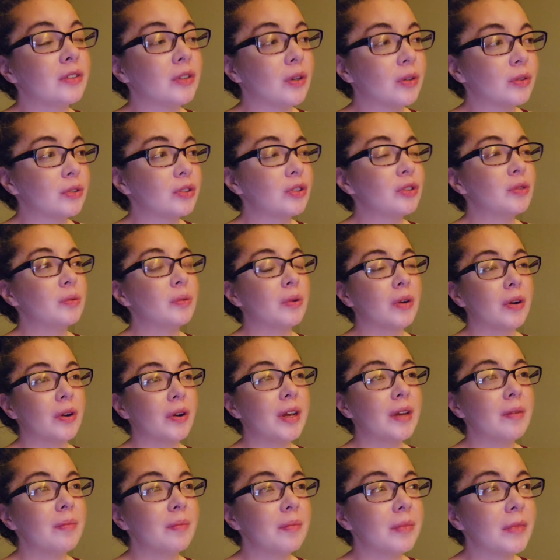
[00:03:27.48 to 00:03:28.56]
don't you
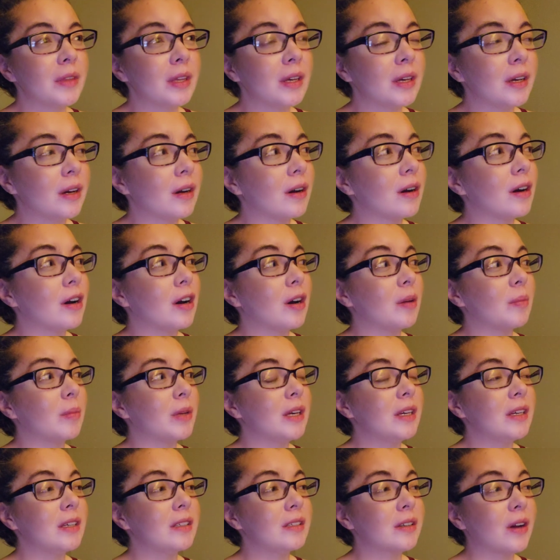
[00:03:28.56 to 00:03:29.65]
worry. Um,
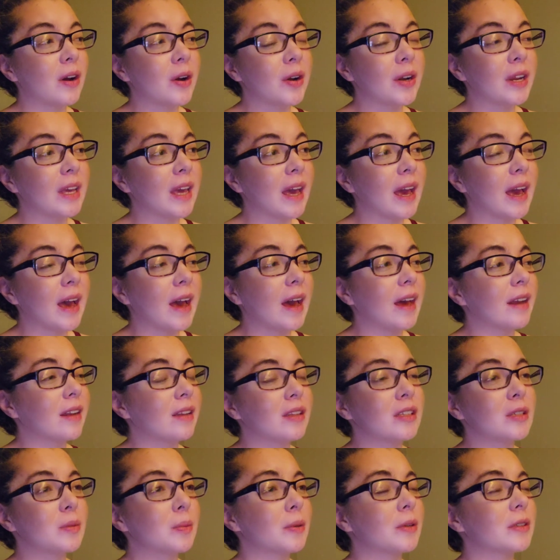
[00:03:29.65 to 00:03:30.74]
he's already had
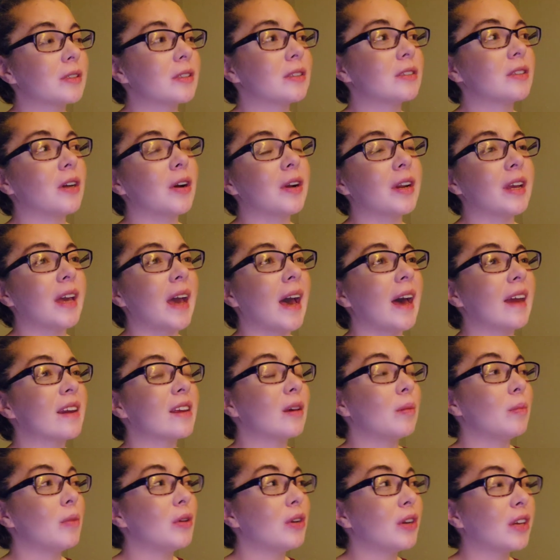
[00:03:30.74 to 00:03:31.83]
this person's already
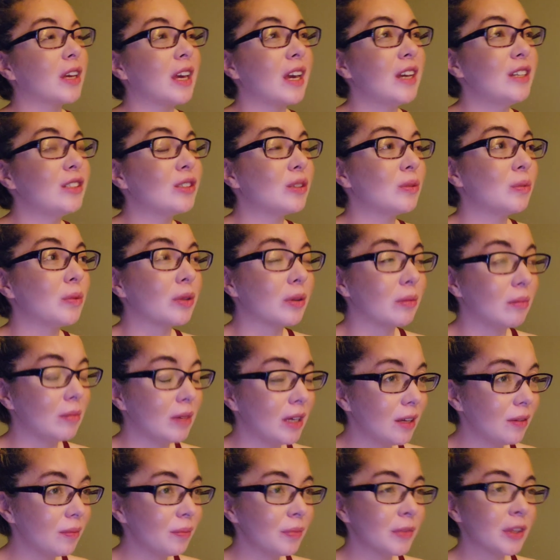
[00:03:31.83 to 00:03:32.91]
had communication with
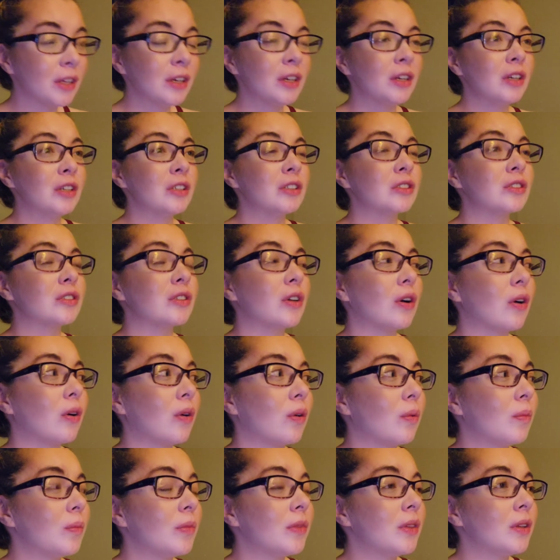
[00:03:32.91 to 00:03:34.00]
me.
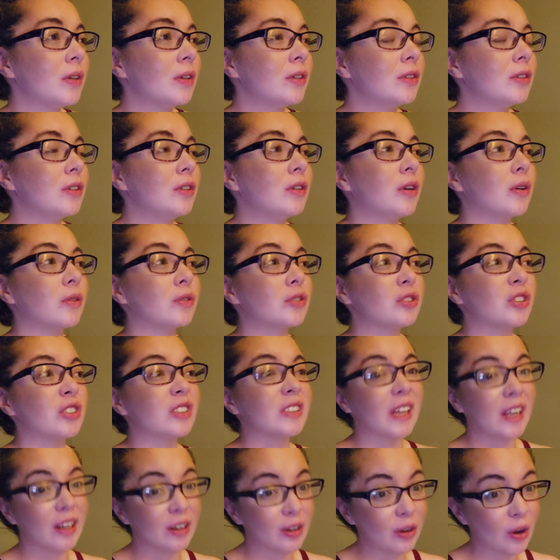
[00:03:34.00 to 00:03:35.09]
So, you know,
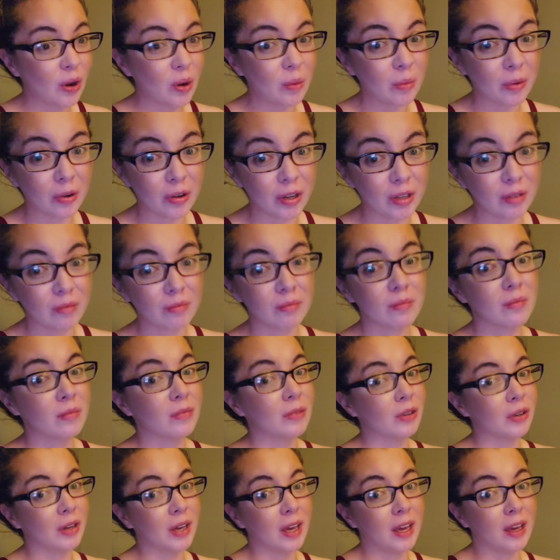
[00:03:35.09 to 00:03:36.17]
just let it go, Marie.
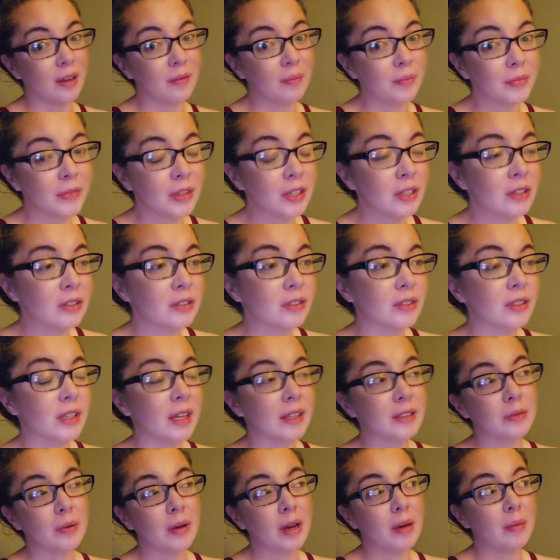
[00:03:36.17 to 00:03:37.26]
Okay. So
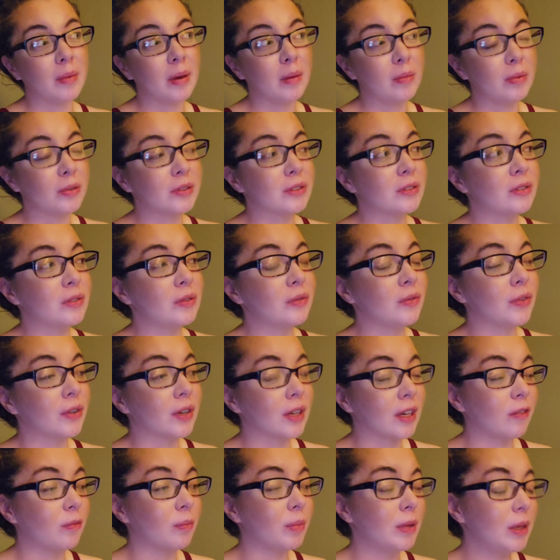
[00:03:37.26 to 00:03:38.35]
that's why I'm able to
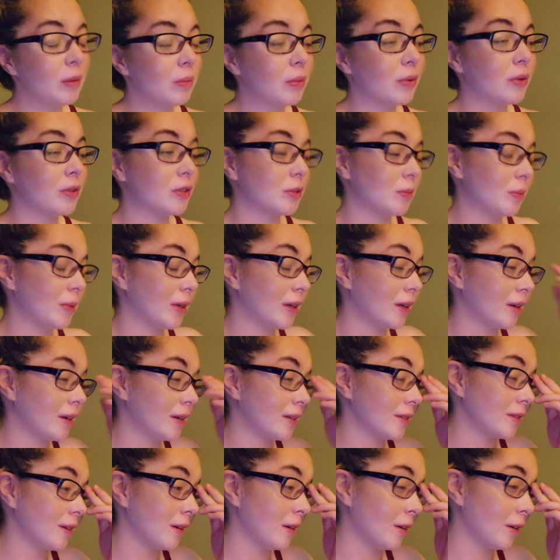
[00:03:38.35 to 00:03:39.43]
forgive people is
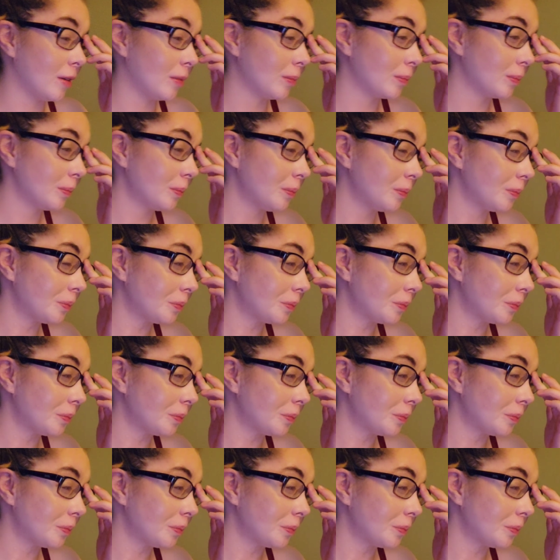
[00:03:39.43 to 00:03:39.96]
because um